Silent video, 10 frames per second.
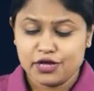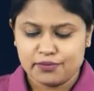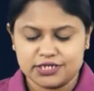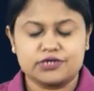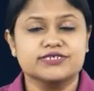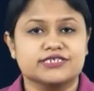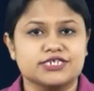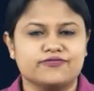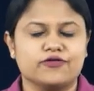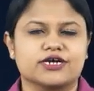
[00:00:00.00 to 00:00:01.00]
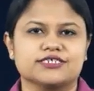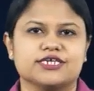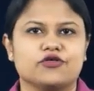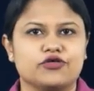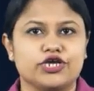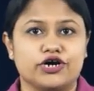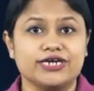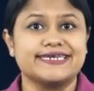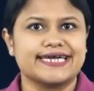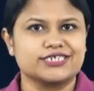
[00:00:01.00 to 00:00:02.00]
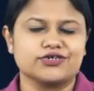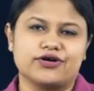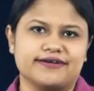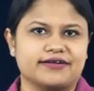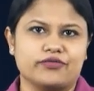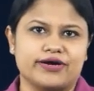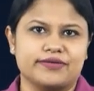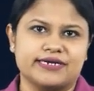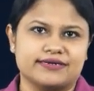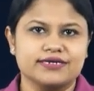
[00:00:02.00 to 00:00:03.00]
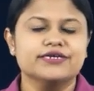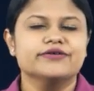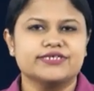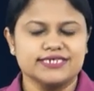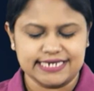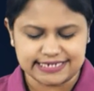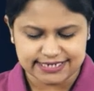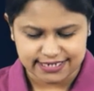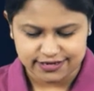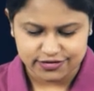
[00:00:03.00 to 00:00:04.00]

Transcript: But the question is focusing only on tax audit requirement, which is 60.